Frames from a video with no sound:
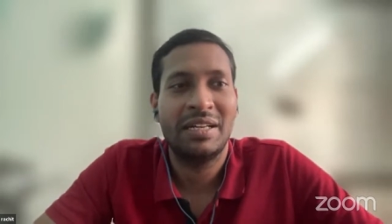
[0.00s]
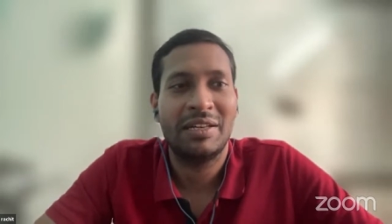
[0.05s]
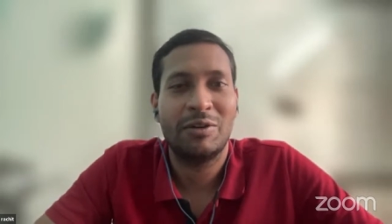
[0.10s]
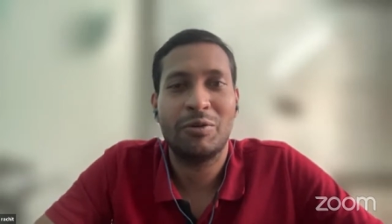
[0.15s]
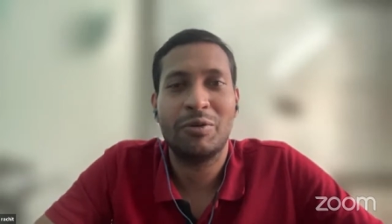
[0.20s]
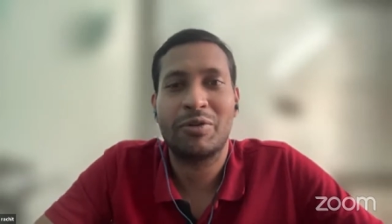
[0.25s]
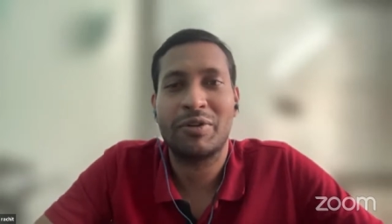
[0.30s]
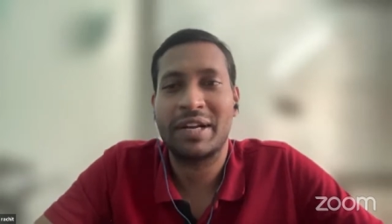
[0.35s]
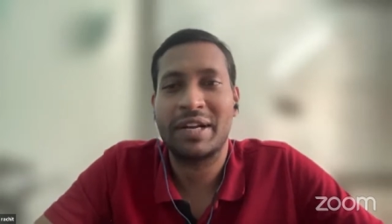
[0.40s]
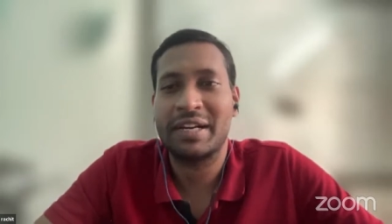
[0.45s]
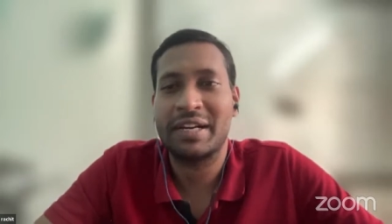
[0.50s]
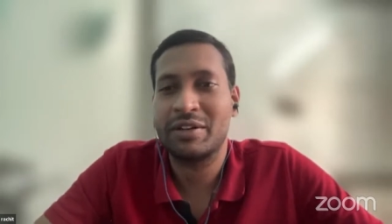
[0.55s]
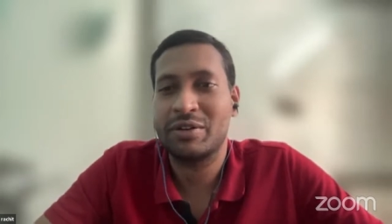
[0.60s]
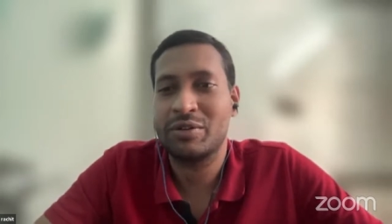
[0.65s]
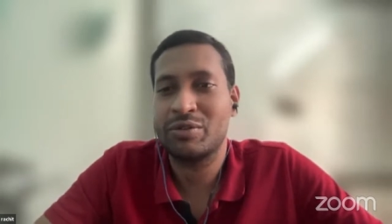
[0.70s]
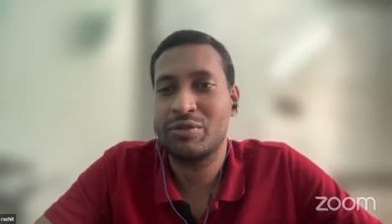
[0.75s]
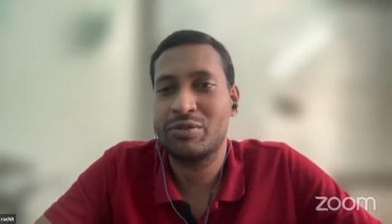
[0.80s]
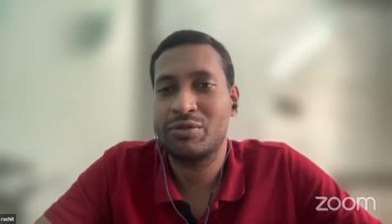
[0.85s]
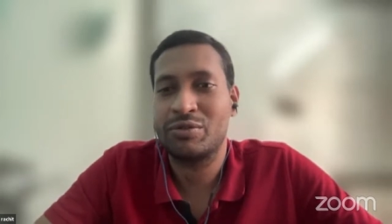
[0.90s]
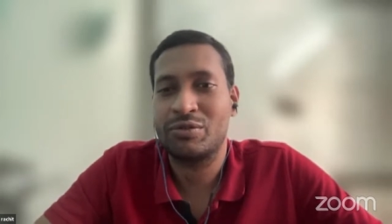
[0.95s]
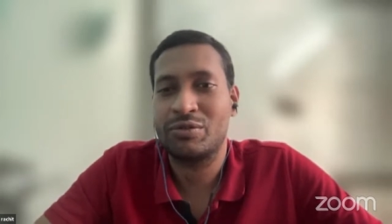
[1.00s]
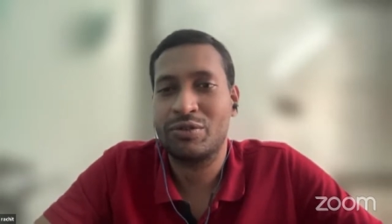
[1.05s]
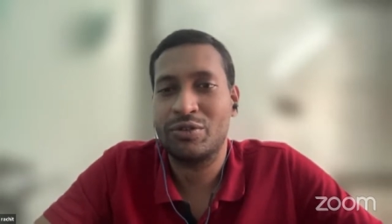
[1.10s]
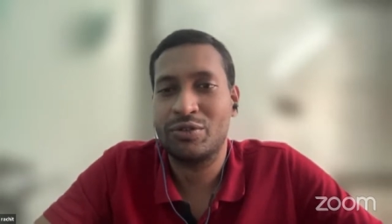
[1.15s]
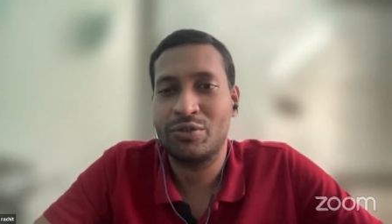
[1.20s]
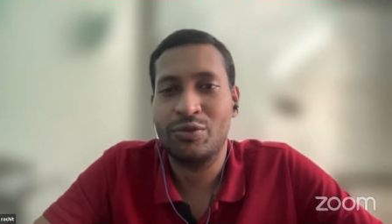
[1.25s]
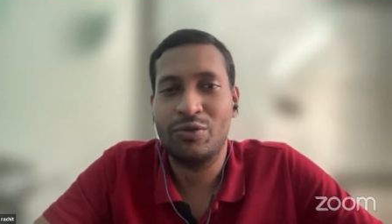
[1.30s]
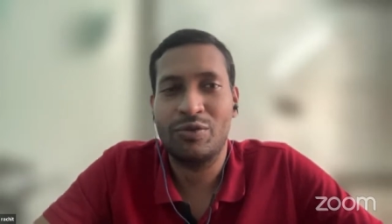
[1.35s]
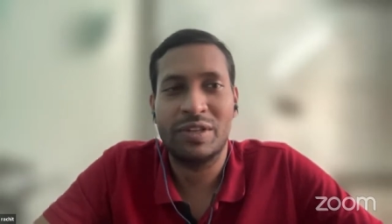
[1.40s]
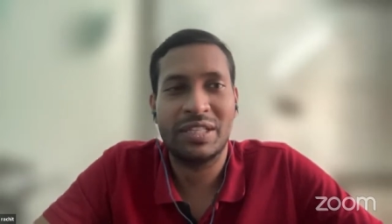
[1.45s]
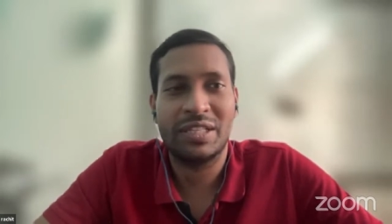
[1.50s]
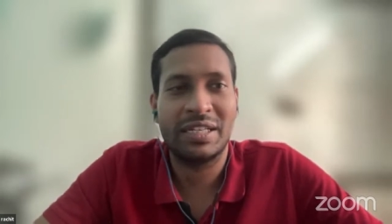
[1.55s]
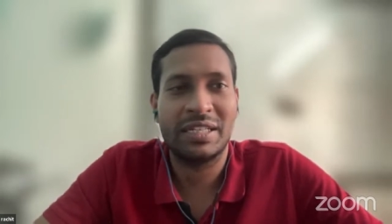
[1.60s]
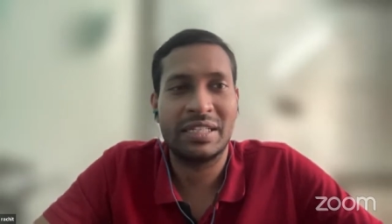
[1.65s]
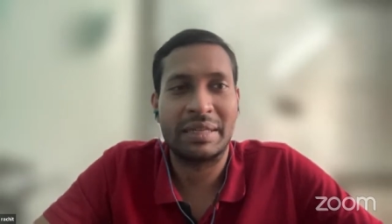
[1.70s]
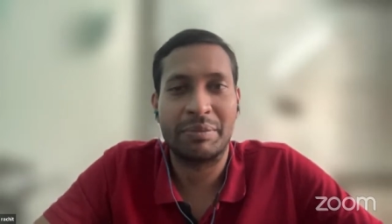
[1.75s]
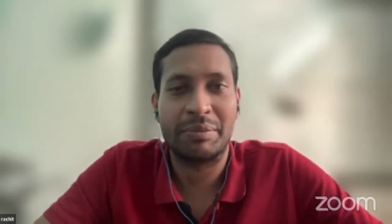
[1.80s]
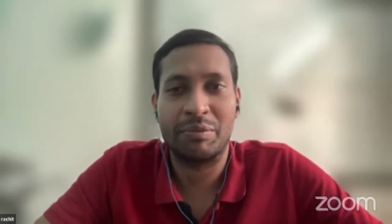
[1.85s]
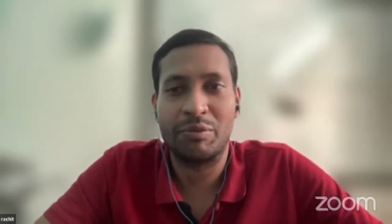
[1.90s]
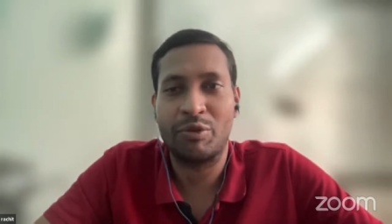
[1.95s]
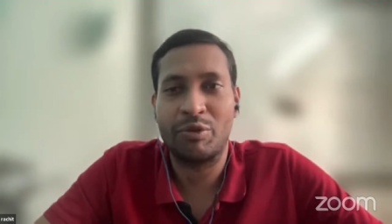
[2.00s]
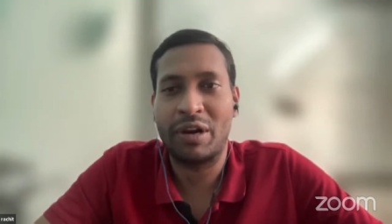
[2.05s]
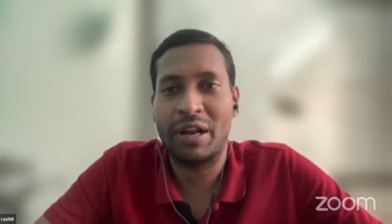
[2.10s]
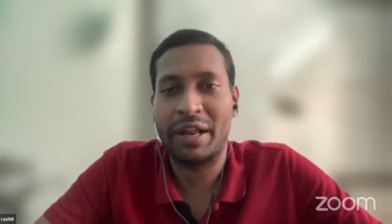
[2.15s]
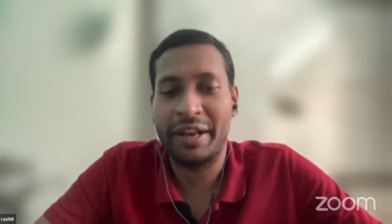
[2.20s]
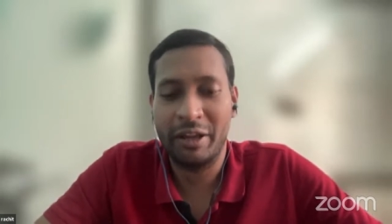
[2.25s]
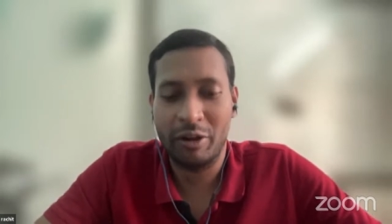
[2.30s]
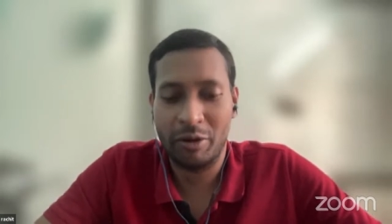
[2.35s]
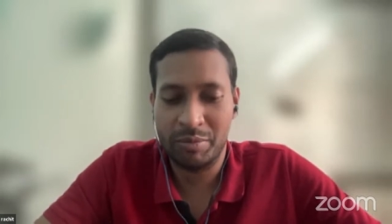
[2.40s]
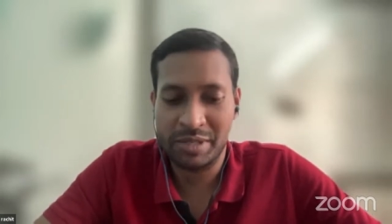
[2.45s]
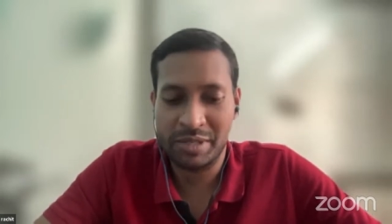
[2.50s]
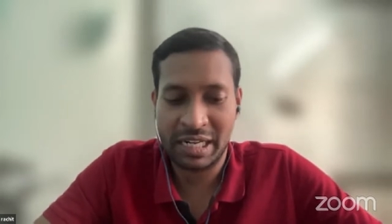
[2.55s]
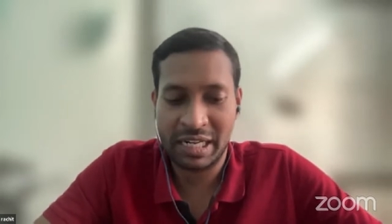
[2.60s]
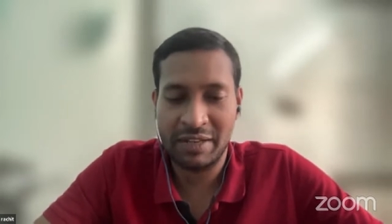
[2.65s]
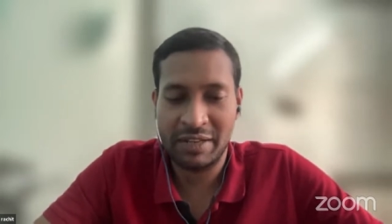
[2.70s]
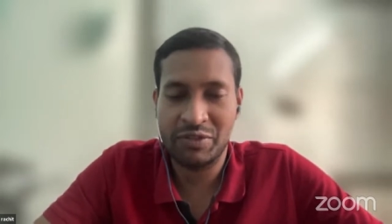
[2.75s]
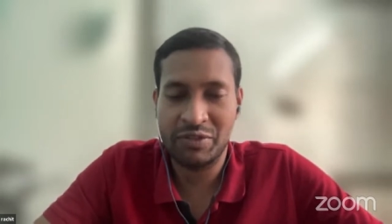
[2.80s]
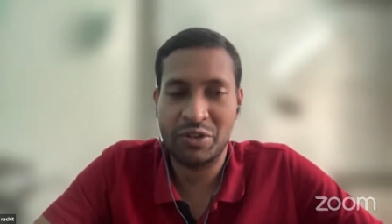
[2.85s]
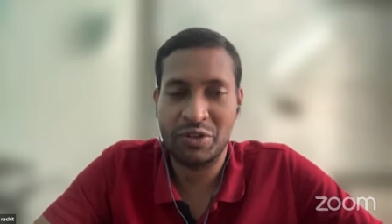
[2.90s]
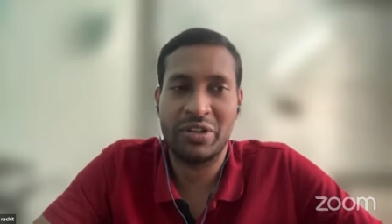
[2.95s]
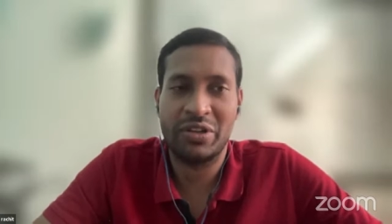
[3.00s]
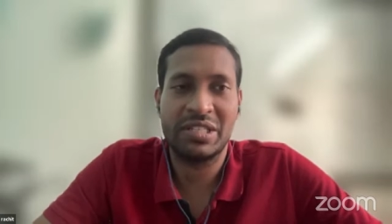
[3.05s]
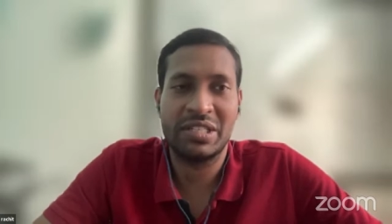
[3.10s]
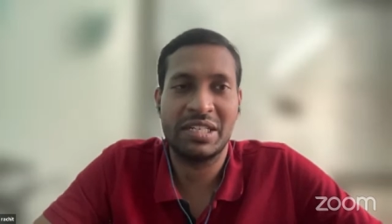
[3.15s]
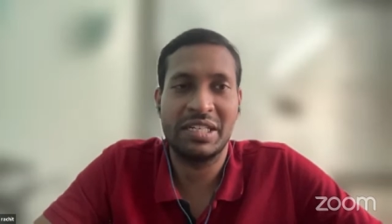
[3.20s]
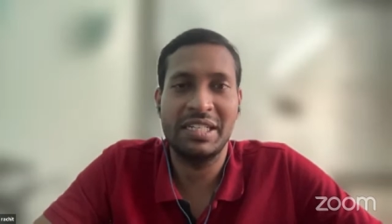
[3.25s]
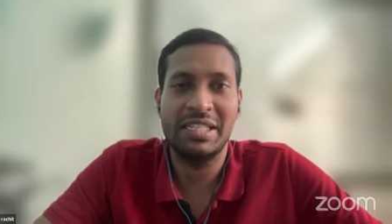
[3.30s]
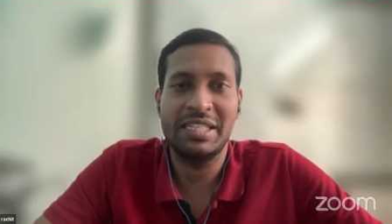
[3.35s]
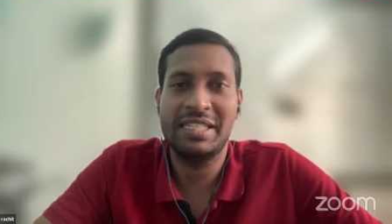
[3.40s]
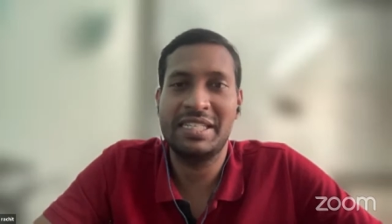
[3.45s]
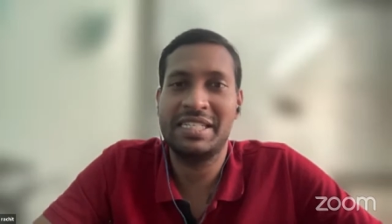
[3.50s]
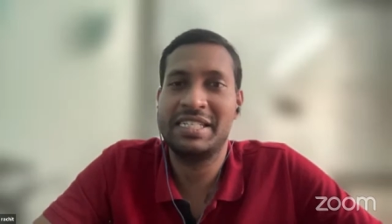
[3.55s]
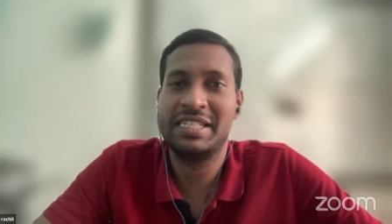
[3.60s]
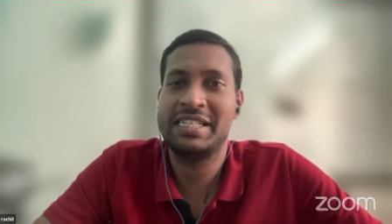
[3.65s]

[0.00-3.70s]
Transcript: you're trying to do, whether it's more learning objectives or research.